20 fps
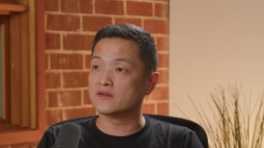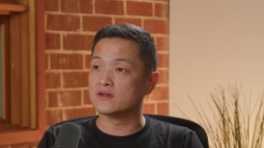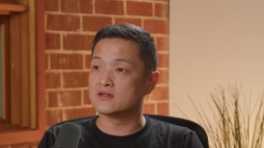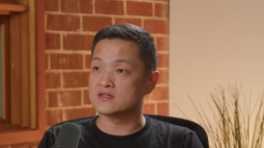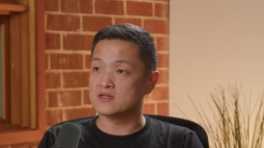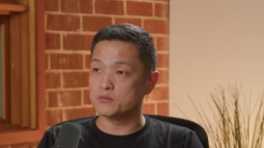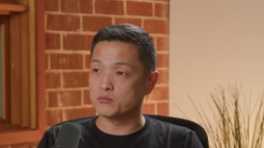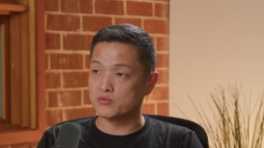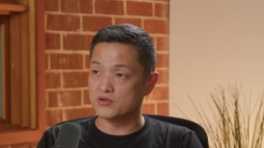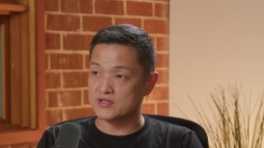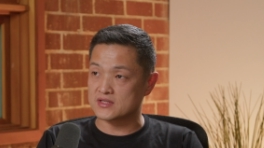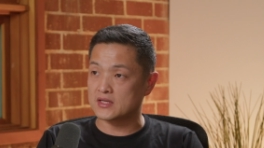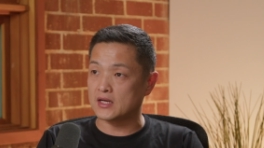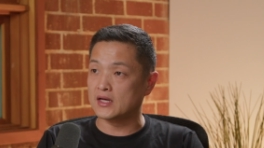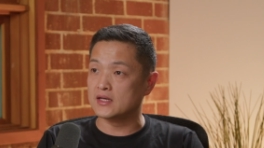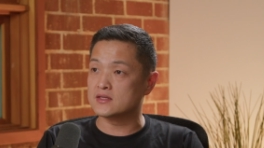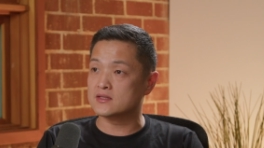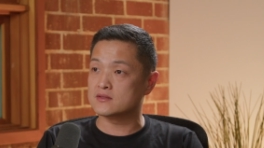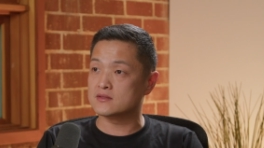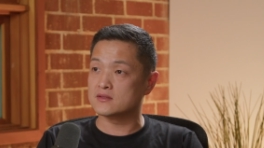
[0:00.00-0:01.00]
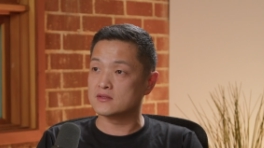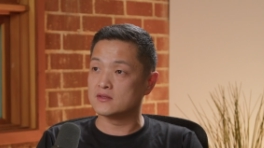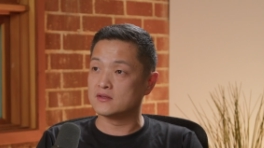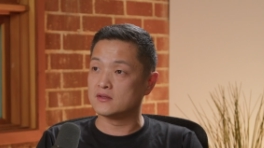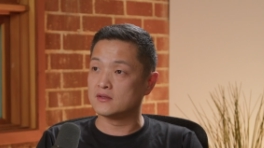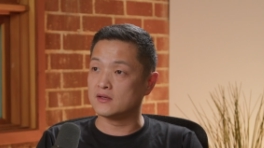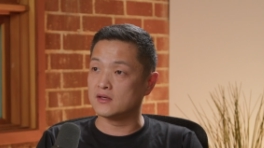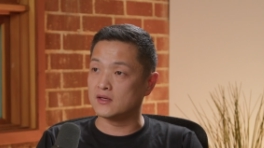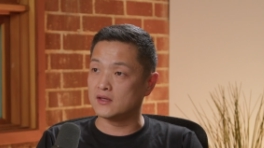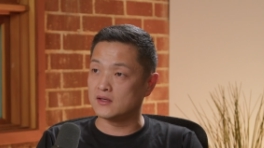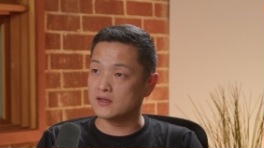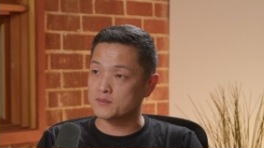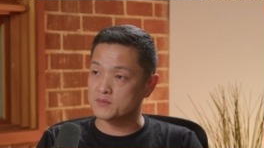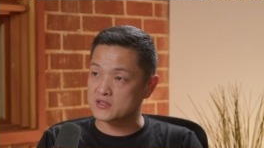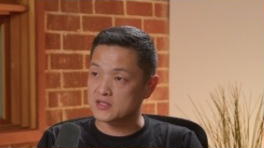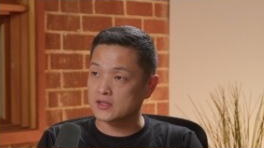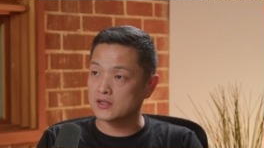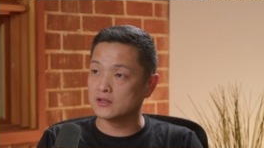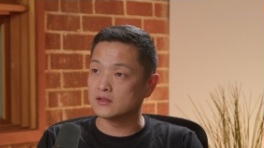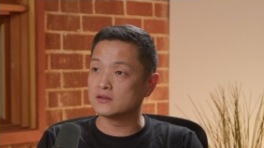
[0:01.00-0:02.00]
There's a precise uh,
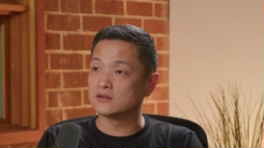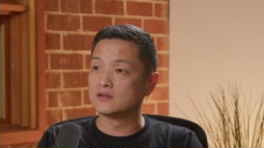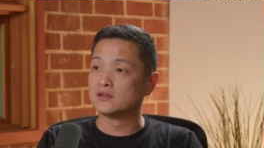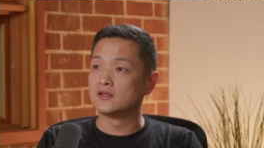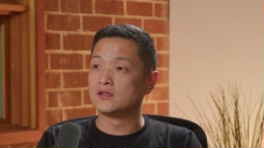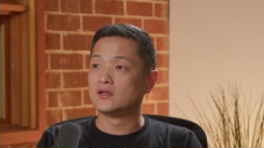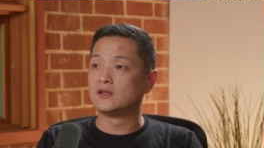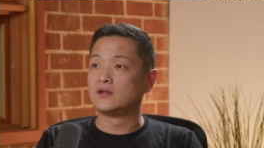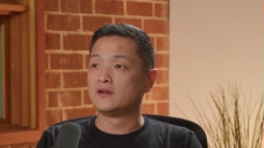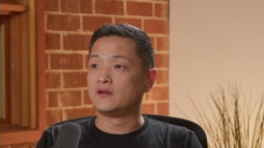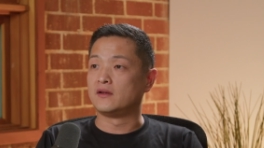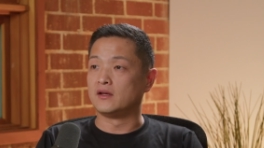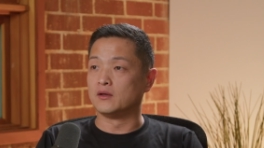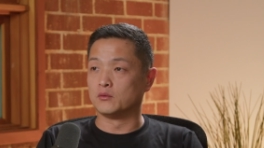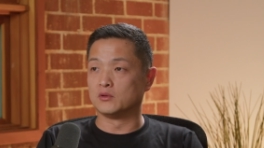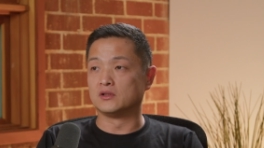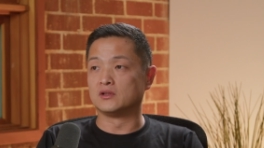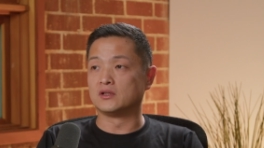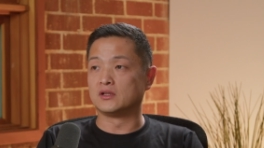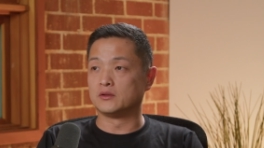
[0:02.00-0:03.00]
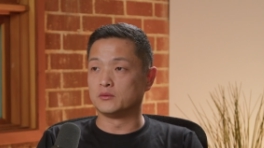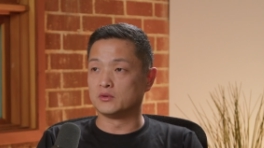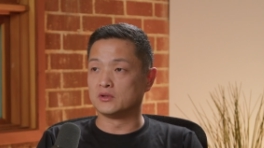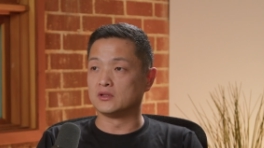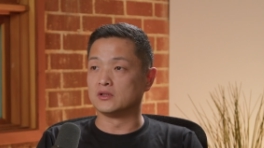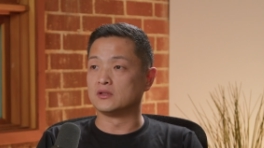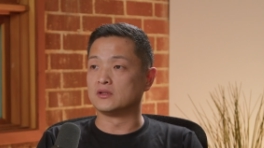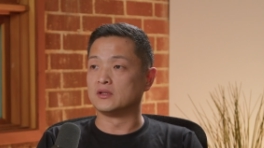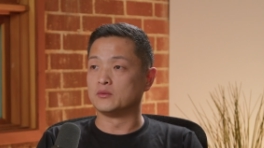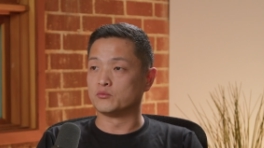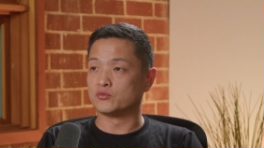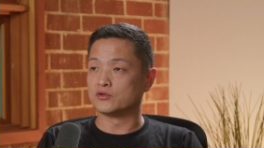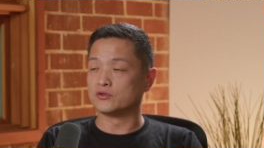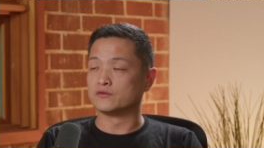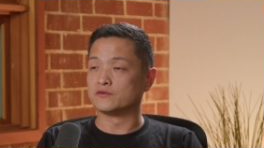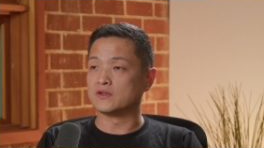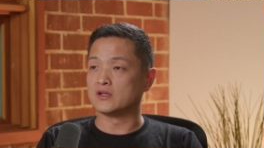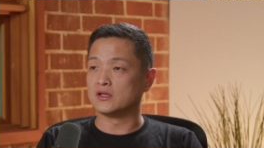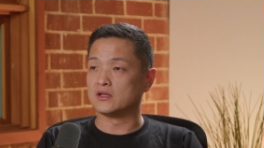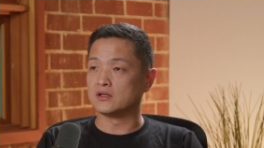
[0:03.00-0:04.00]
upscale it will it will
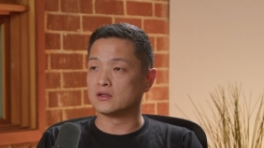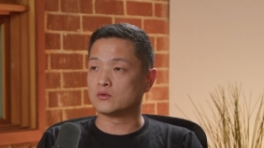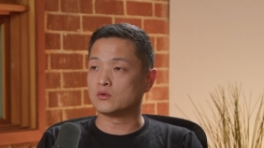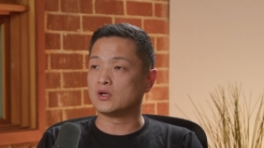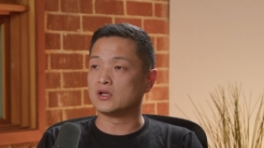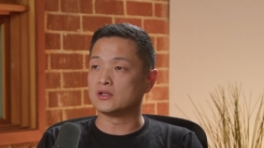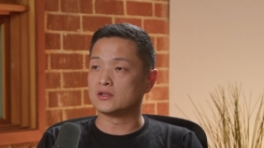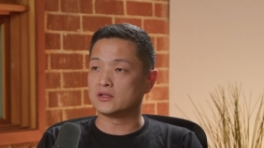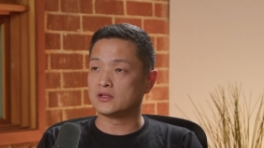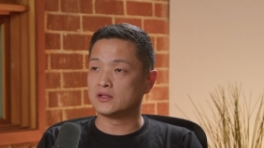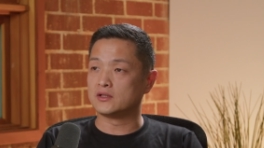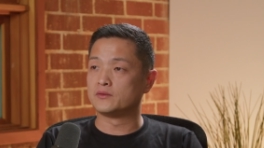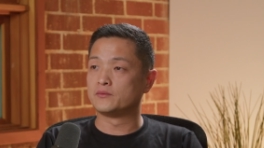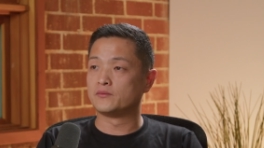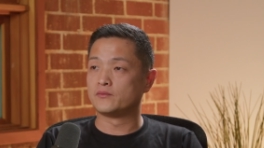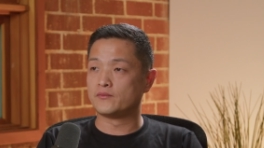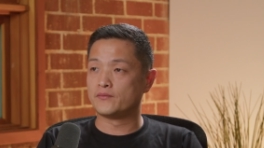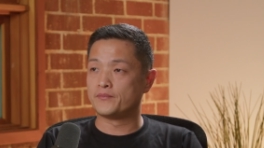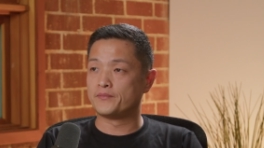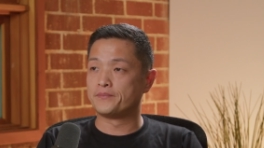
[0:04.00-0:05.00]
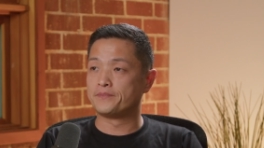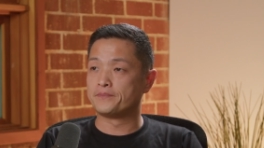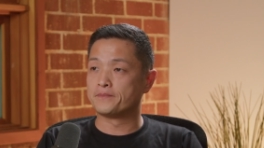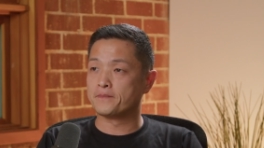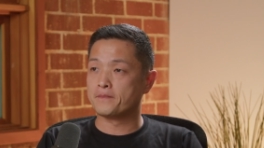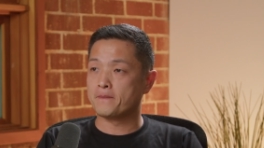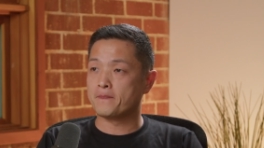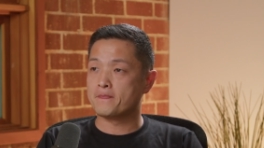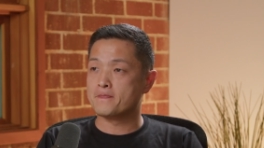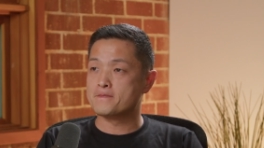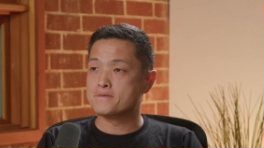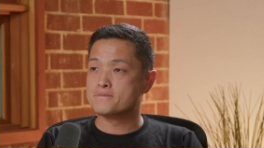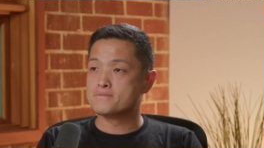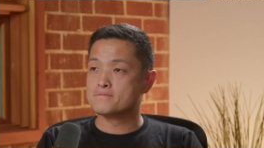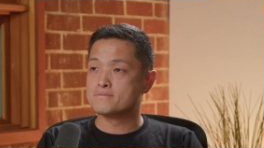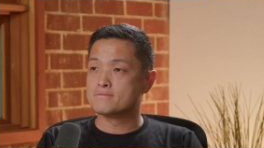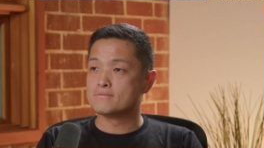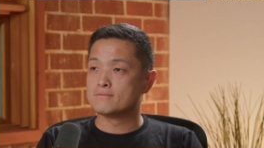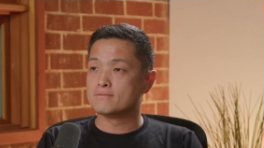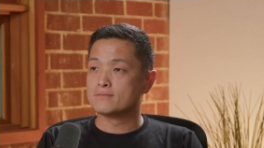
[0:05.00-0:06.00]
improve the quality. Just to clarify the two
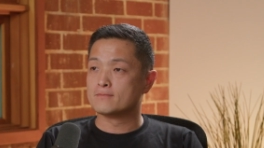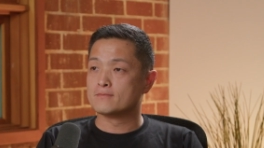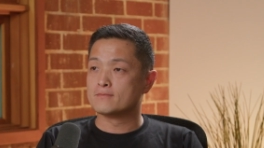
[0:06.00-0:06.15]
different